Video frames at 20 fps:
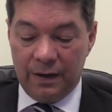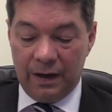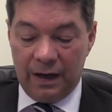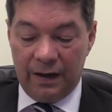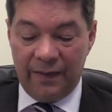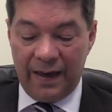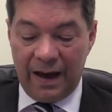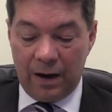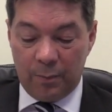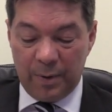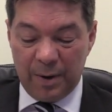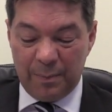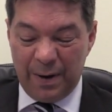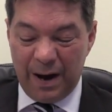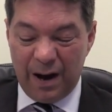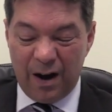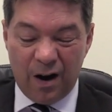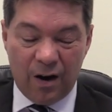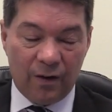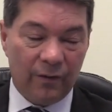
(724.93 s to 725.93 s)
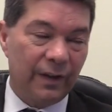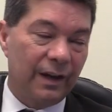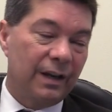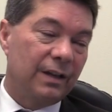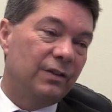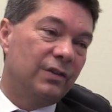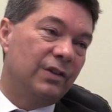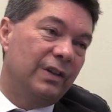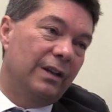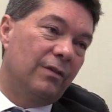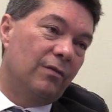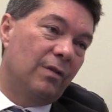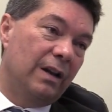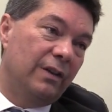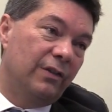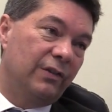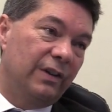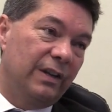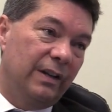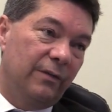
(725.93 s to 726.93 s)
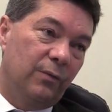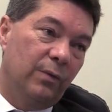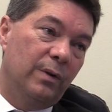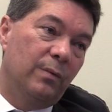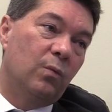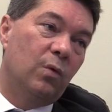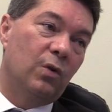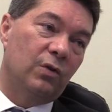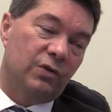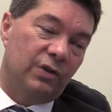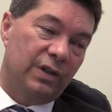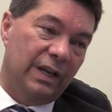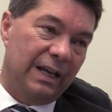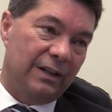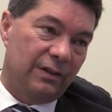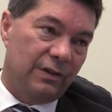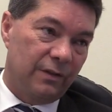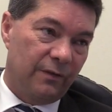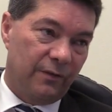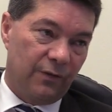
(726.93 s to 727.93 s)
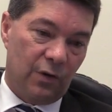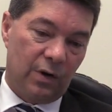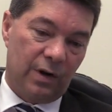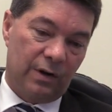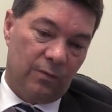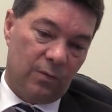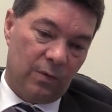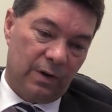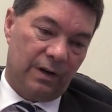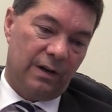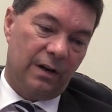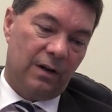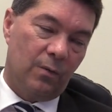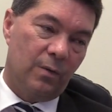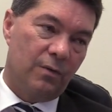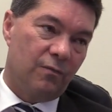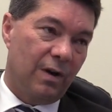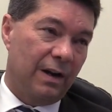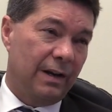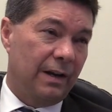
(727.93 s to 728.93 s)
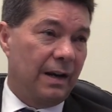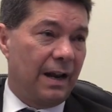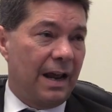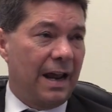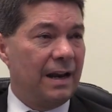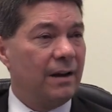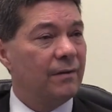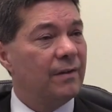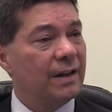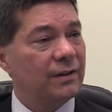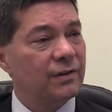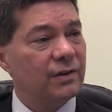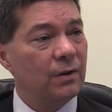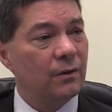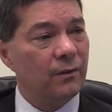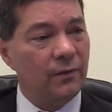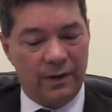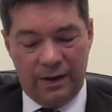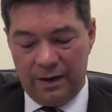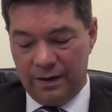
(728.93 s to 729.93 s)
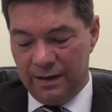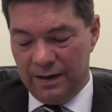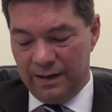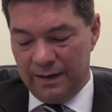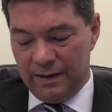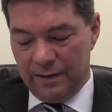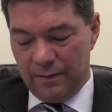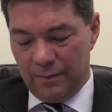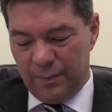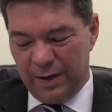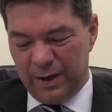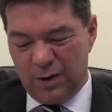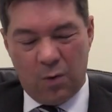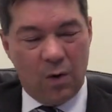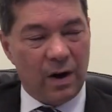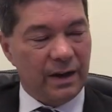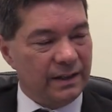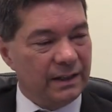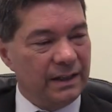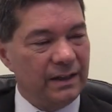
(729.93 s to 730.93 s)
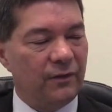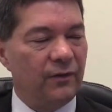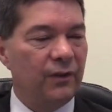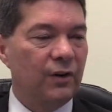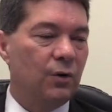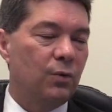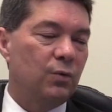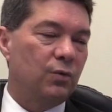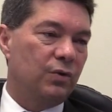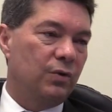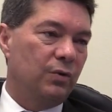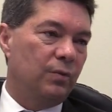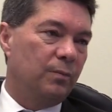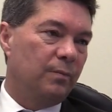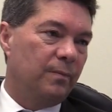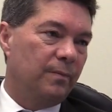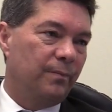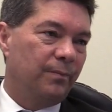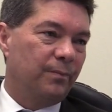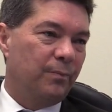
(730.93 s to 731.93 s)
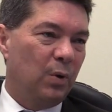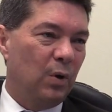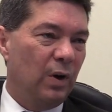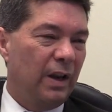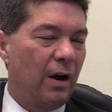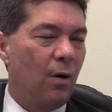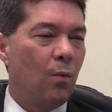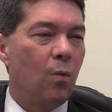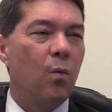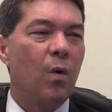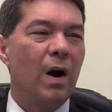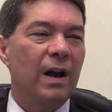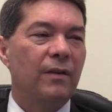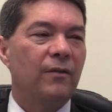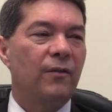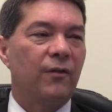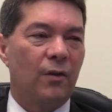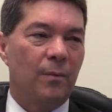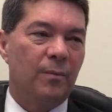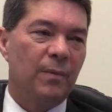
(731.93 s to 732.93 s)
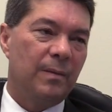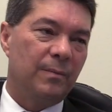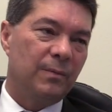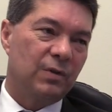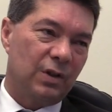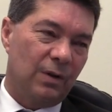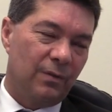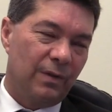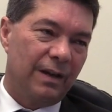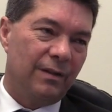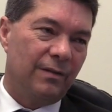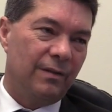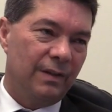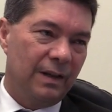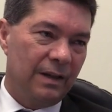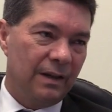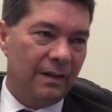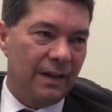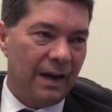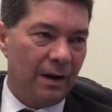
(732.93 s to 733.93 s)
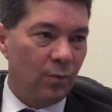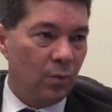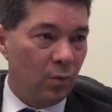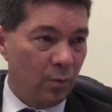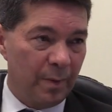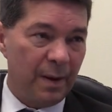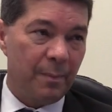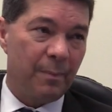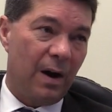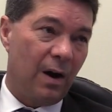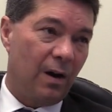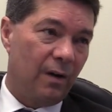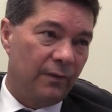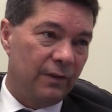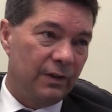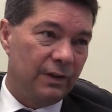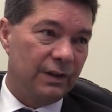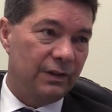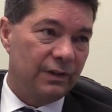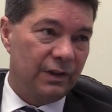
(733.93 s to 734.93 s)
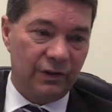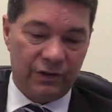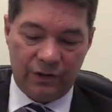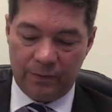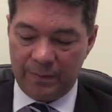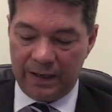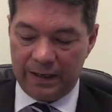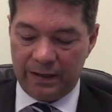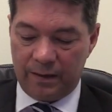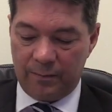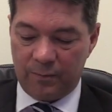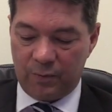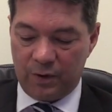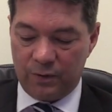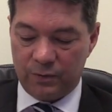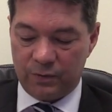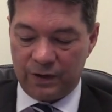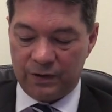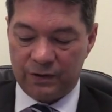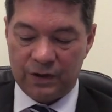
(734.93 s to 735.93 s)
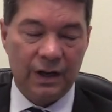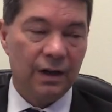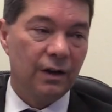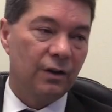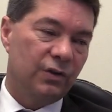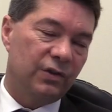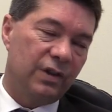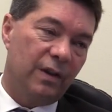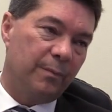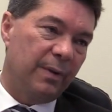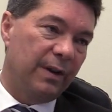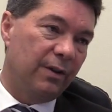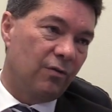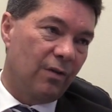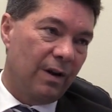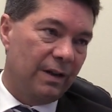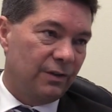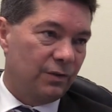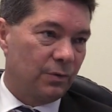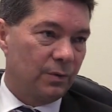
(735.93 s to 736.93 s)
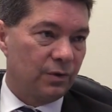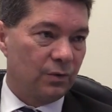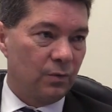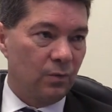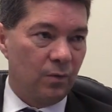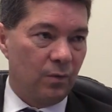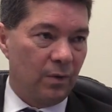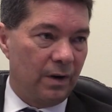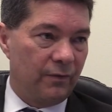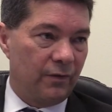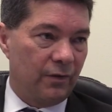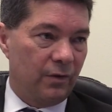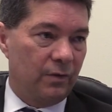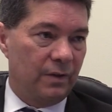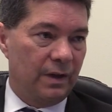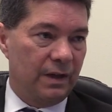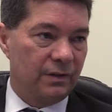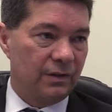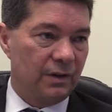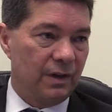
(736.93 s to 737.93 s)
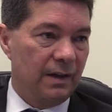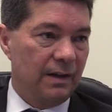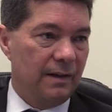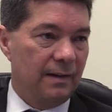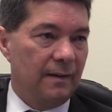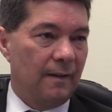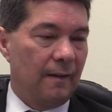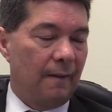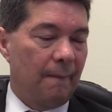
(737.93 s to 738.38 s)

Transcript: And that'll be part of the consideration if we was to get to the final. And I know we're running ahead of ourselves, that would be quite difficult to pull it away from them, so that will be part of the decision-making process, because they've been great to us all the way through this. Yeah.